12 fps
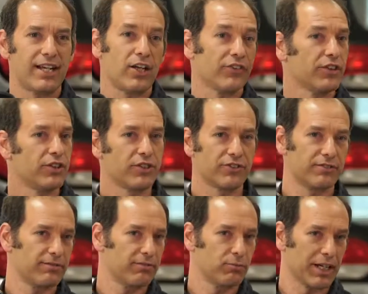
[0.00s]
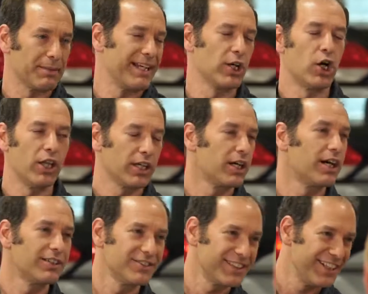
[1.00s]
And also, you're just recommending all the
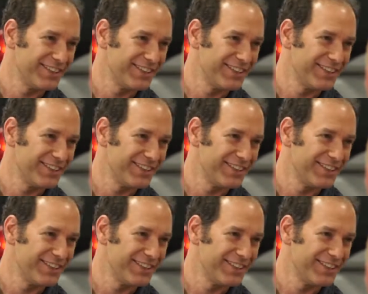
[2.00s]
cars.